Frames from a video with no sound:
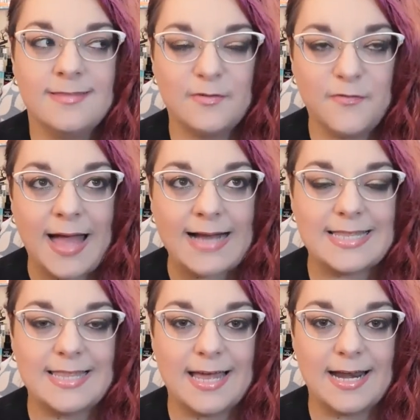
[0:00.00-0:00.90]
The
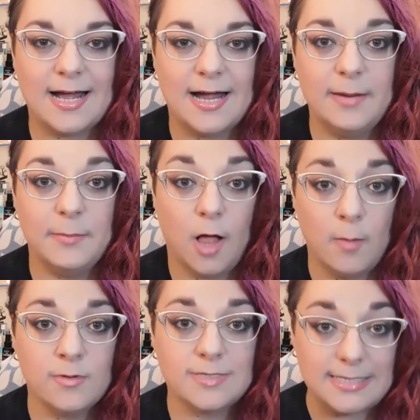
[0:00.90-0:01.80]
fact that I'm
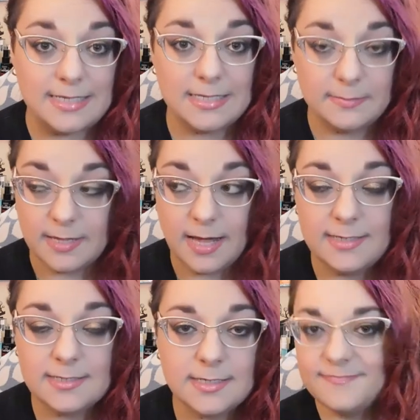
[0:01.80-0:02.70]
almost legally
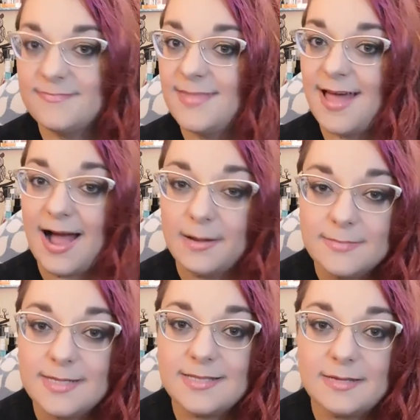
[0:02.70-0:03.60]
blind.
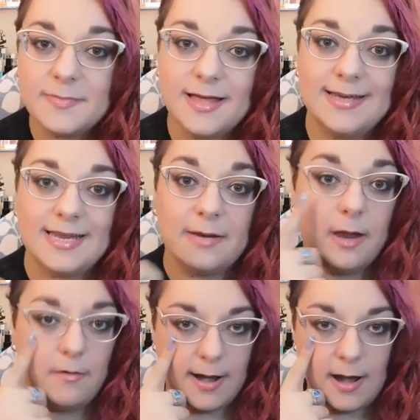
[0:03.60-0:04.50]
I'm legally blind in
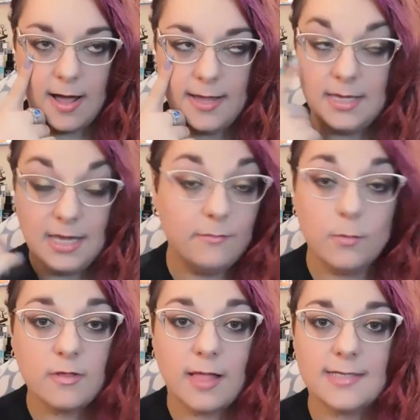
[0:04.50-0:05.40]
my right eye, even
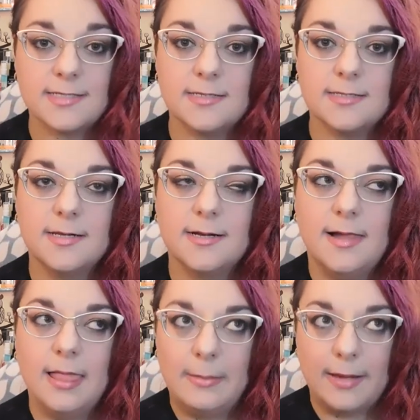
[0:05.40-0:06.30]
with glasses.
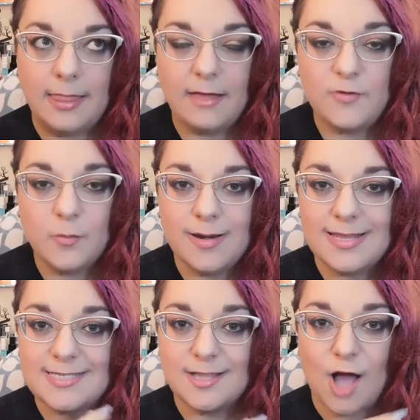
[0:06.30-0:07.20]
My left one
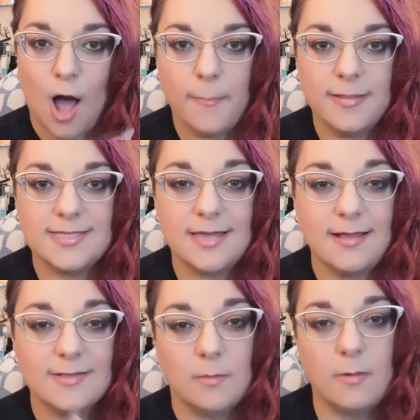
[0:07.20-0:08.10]
is still
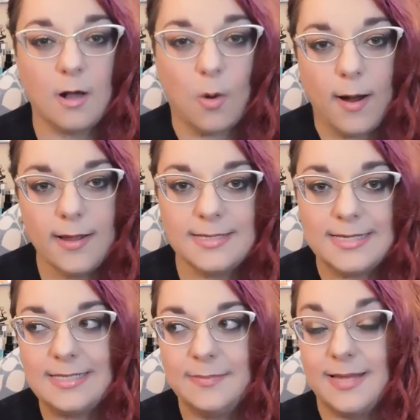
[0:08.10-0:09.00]
compensating, so I'm not quite
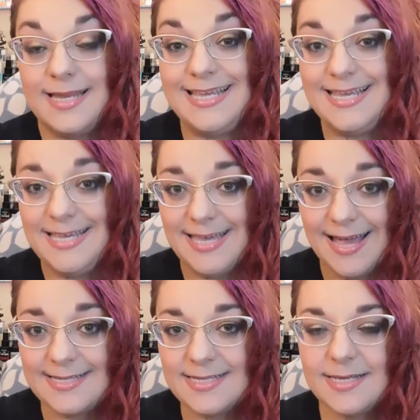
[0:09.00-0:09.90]
legally blind
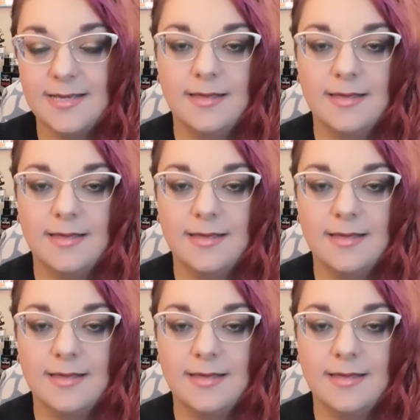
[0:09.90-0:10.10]
yet.